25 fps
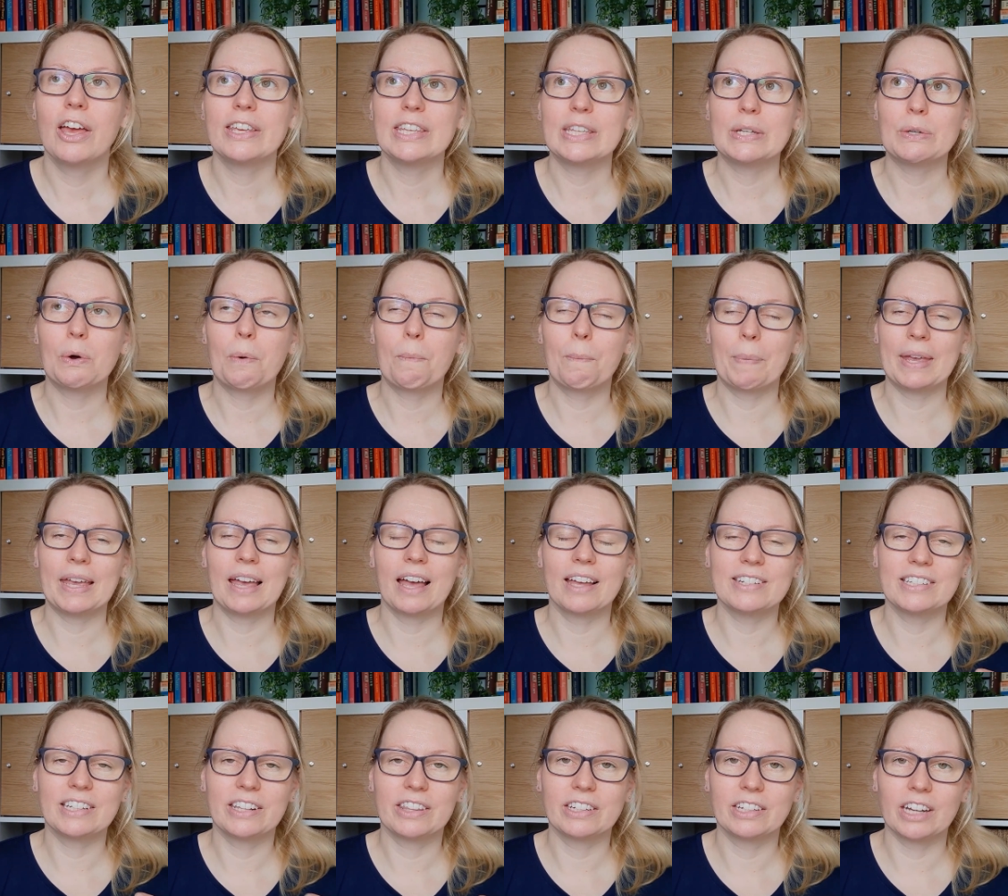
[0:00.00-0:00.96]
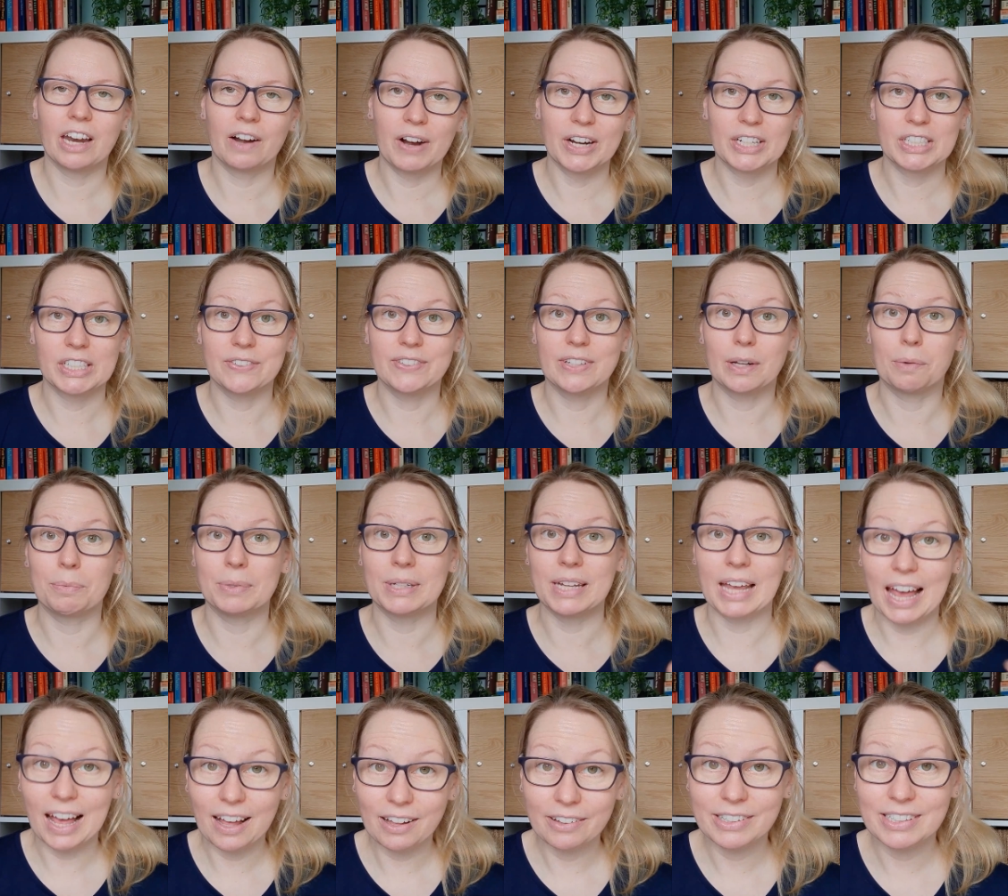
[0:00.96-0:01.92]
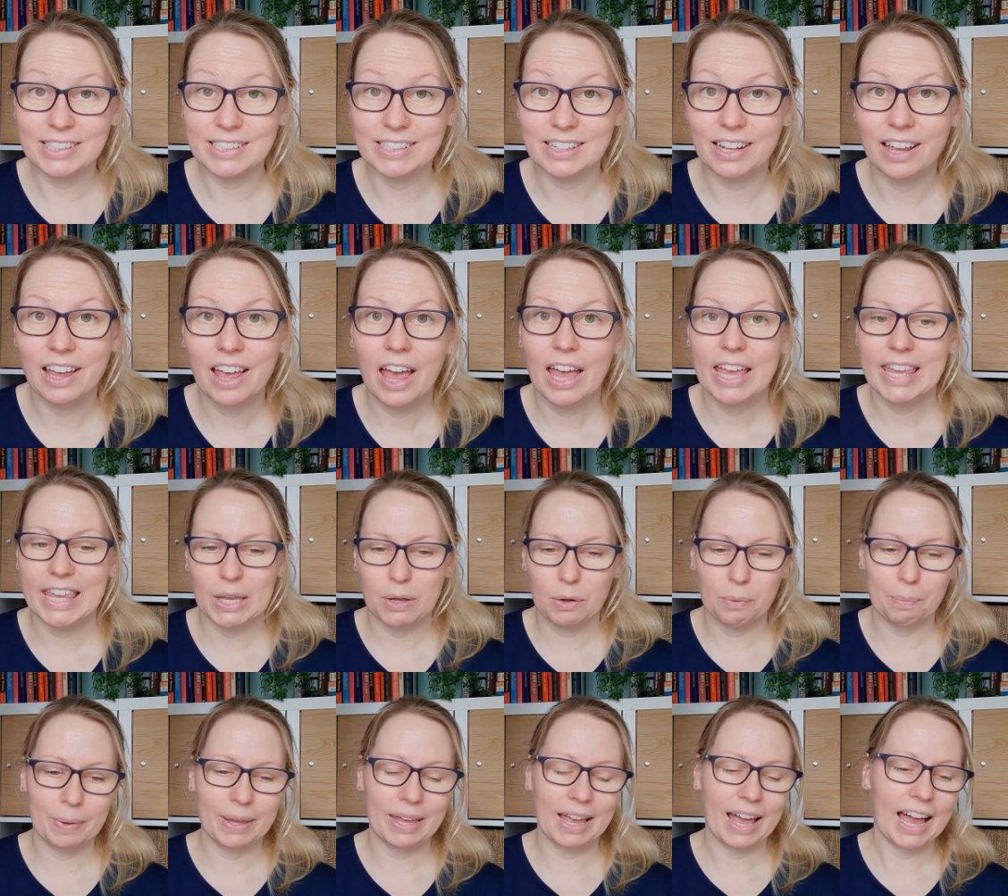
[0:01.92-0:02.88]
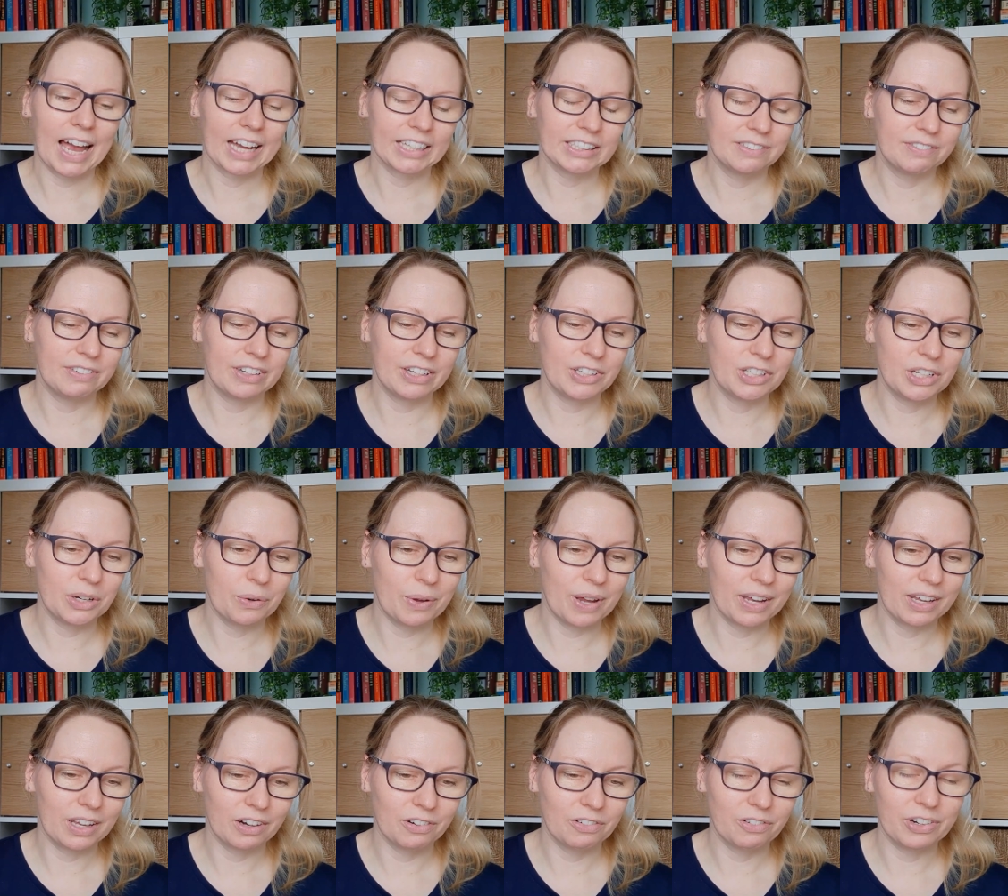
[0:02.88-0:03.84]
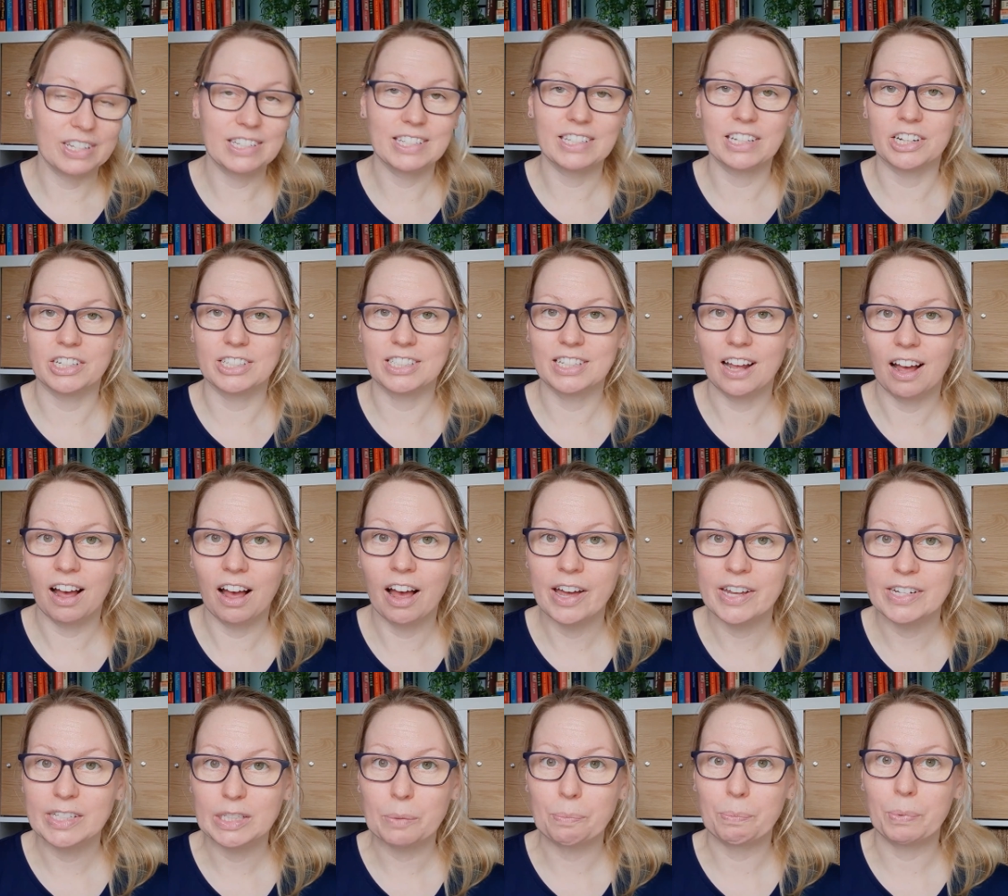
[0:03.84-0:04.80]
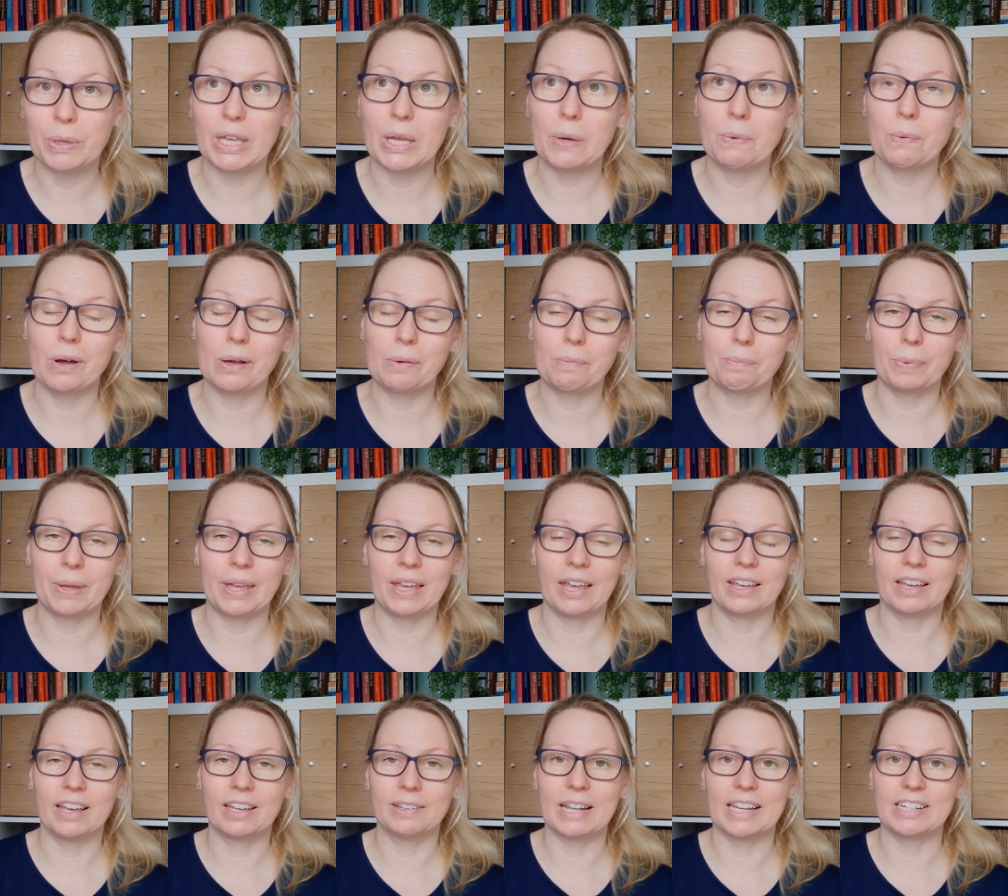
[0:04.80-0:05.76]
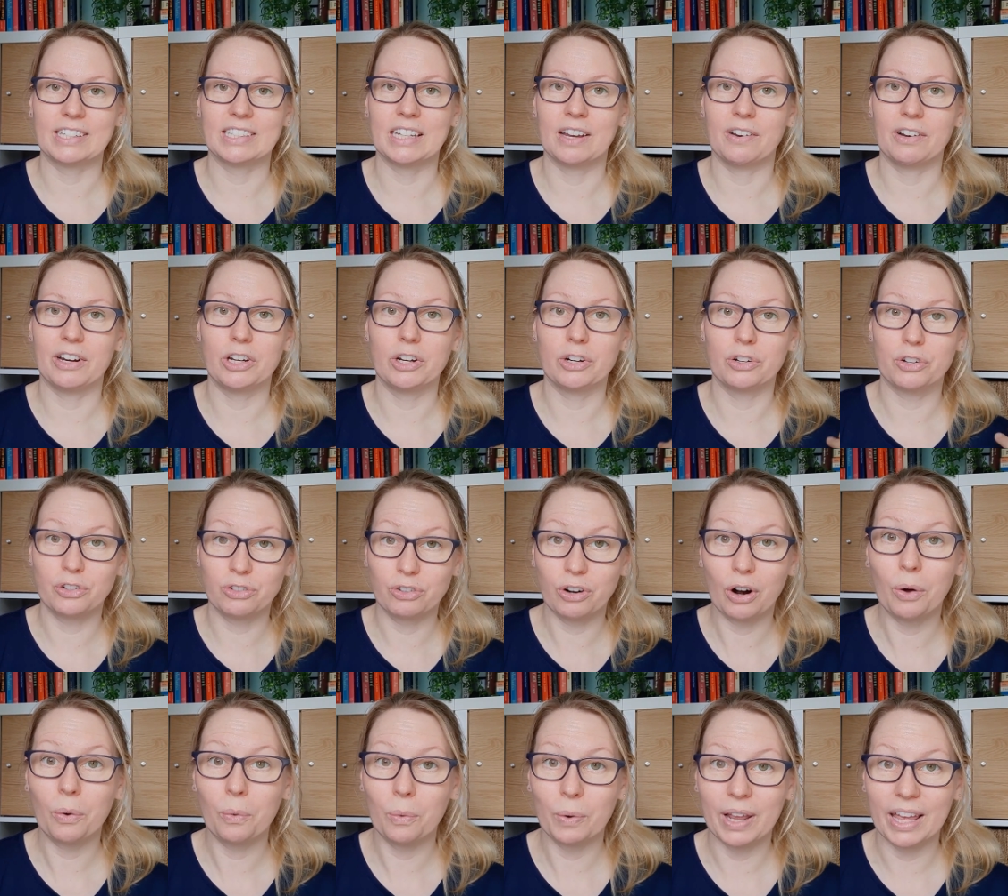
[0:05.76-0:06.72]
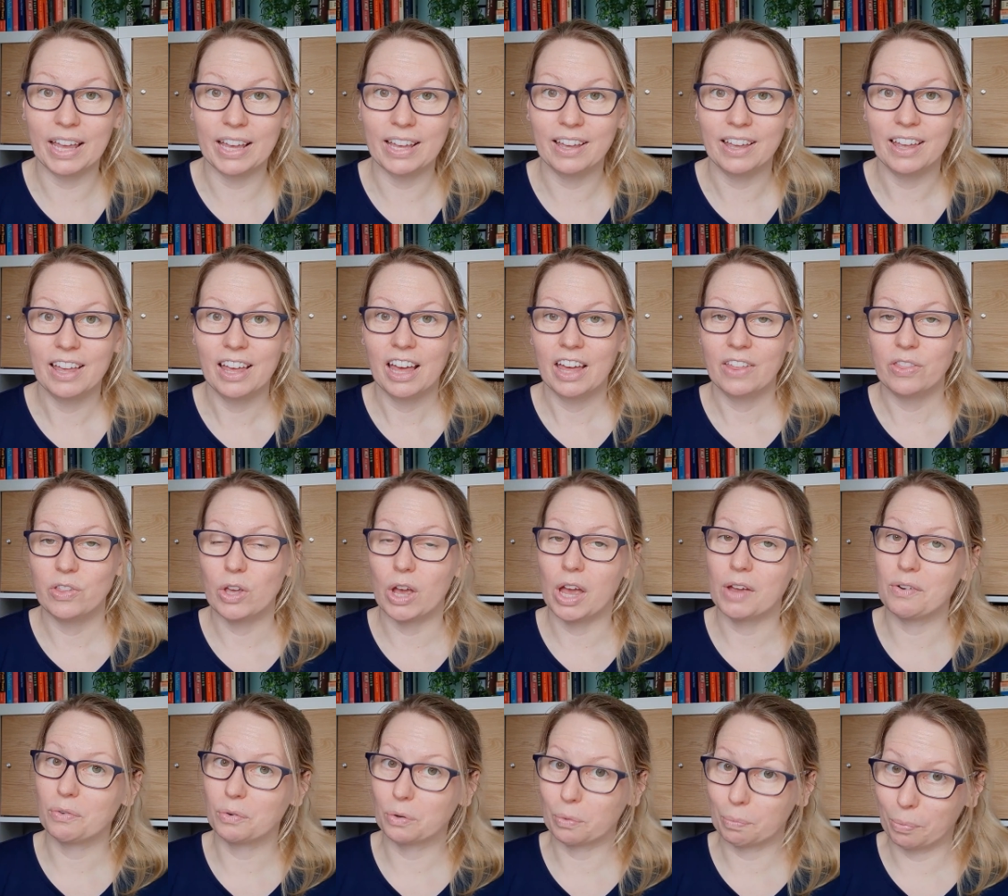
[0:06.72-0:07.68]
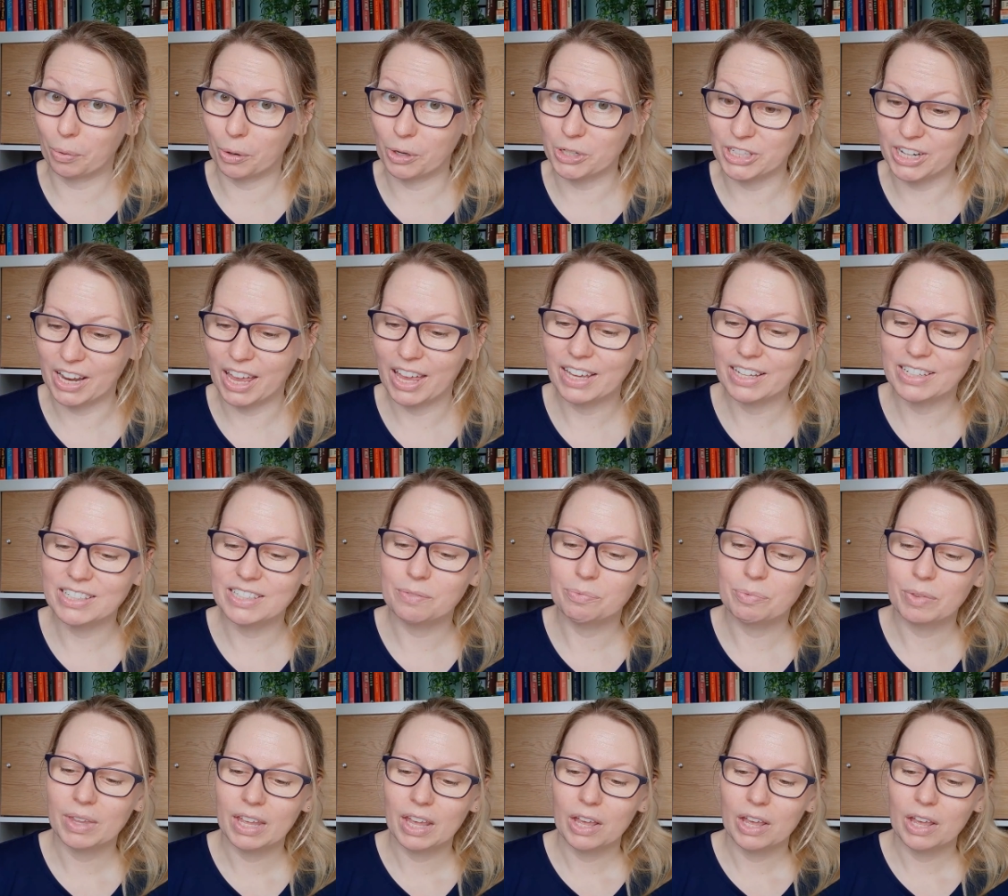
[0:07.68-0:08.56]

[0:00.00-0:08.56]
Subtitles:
You will be under the direction of somebody else. You will be actively doing a research task, but you won't be necessarily controlling the overall project.